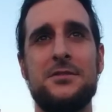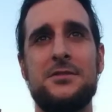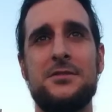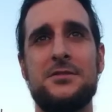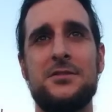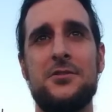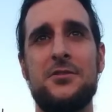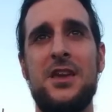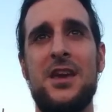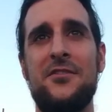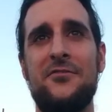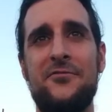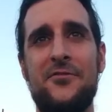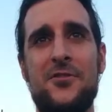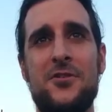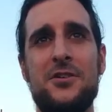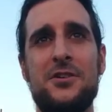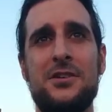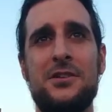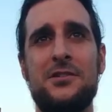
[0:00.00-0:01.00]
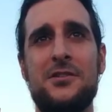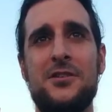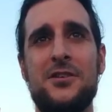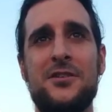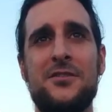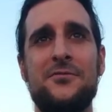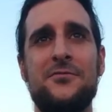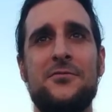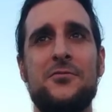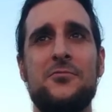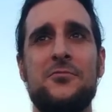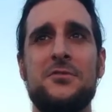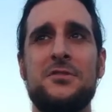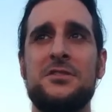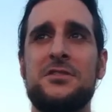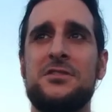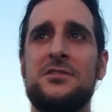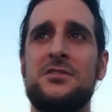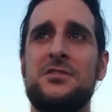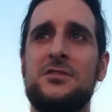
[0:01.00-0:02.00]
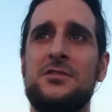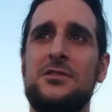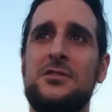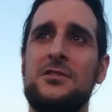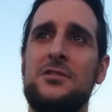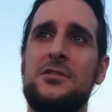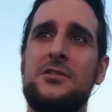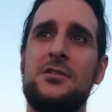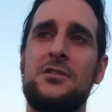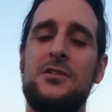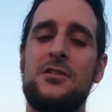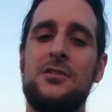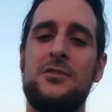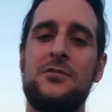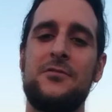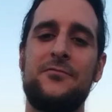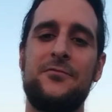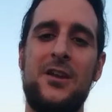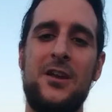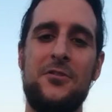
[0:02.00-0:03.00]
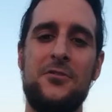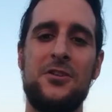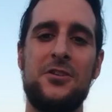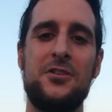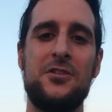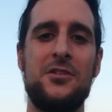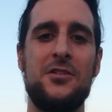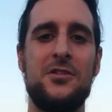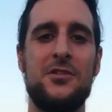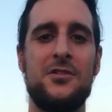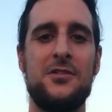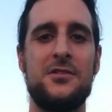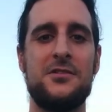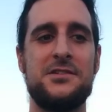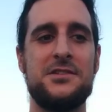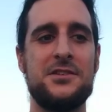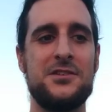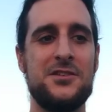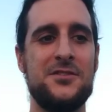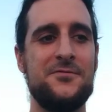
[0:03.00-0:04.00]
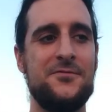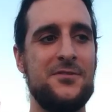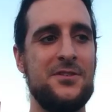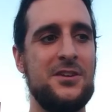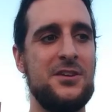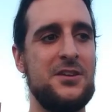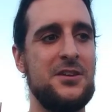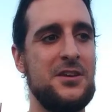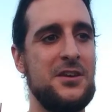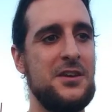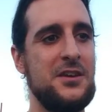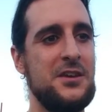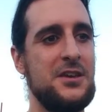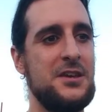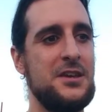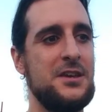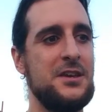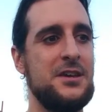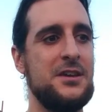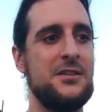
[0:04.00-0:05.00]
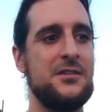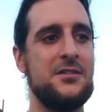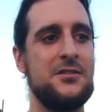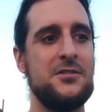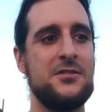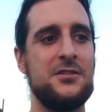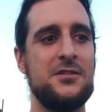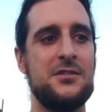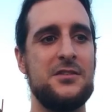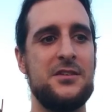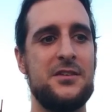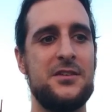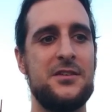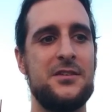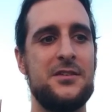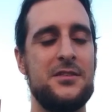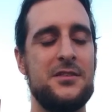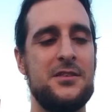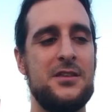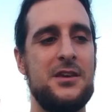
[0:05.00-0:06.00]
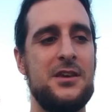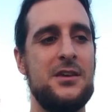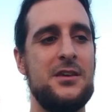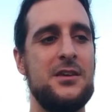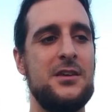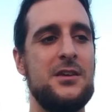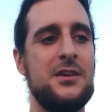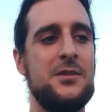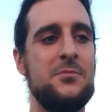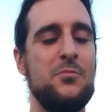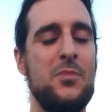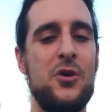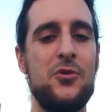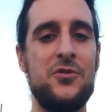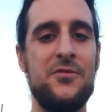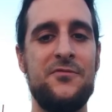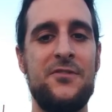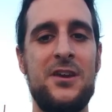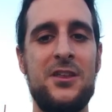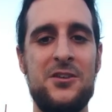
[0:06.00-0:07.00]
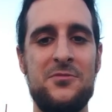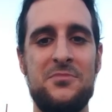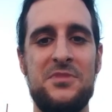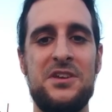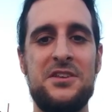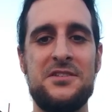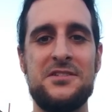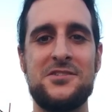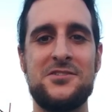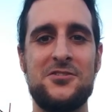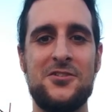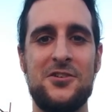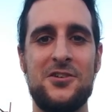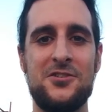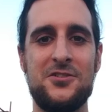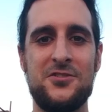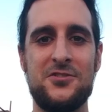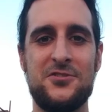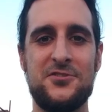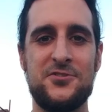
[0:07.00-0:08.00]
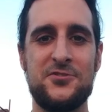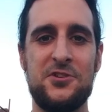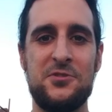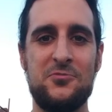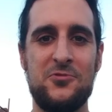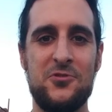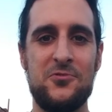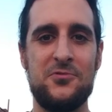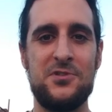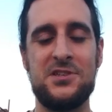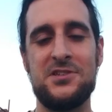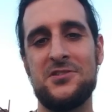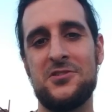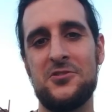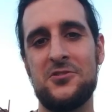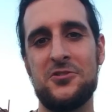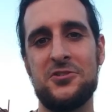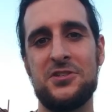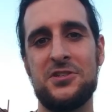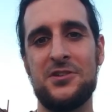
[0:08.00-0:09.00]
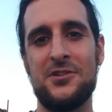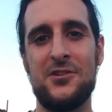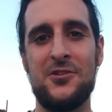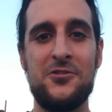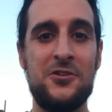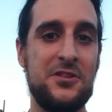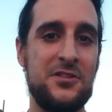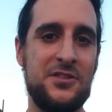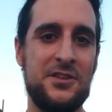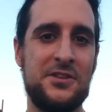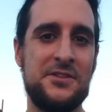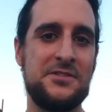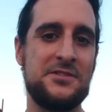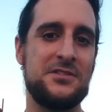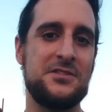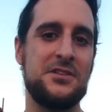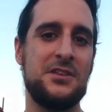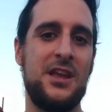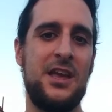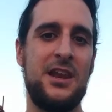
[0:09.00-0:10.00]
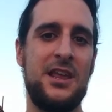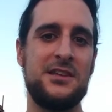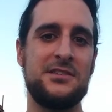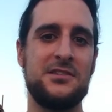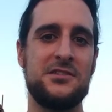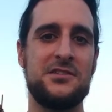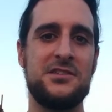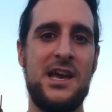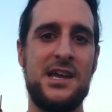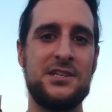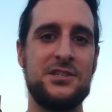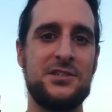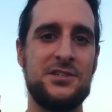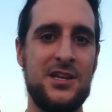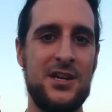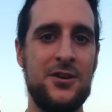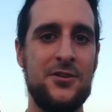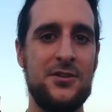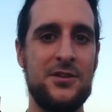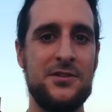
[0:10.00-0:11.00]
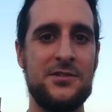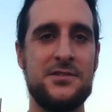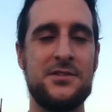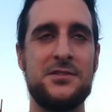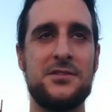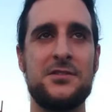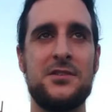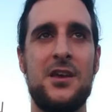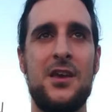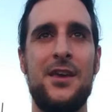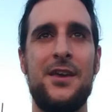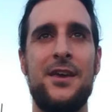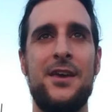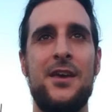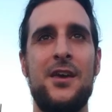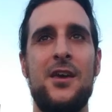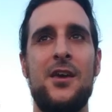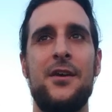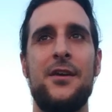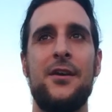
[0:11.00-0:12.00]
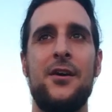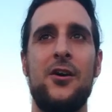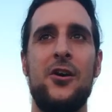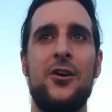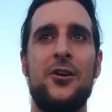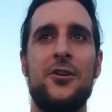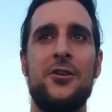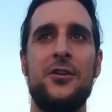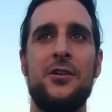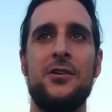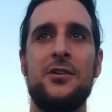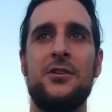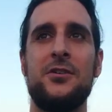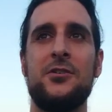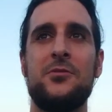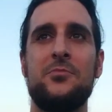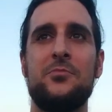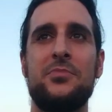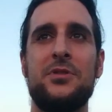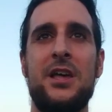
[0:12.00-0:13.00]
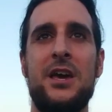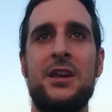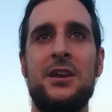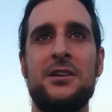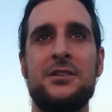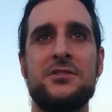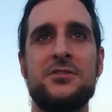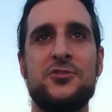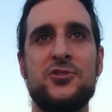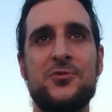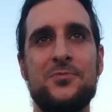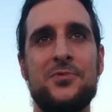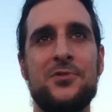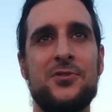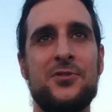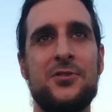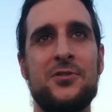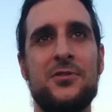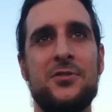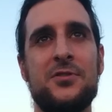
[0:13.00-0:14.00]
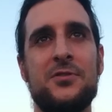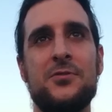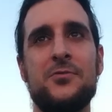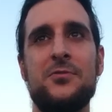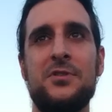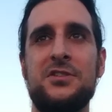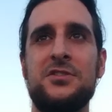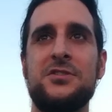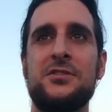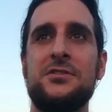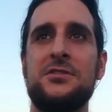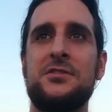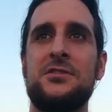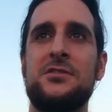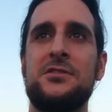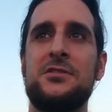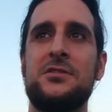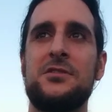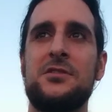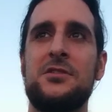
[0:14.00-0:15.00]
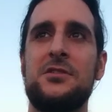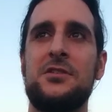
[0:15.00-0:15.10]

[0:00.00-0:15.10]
So yeah, falling in love was very significant. It motivated me to start doing more research and learning things. And as a Sagittarius, our planet is Jupiter, which is